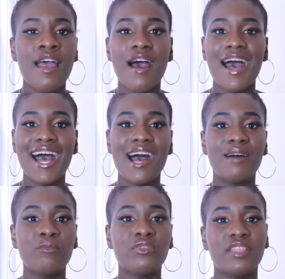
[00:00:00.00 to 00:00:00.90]

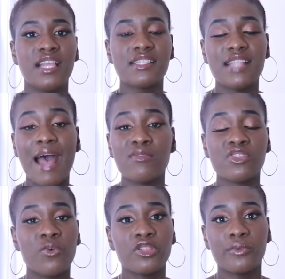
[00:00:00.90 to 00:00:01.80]
The things I was
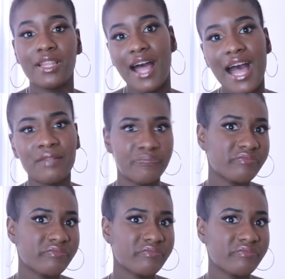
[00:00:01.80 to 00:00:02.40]
going through a lot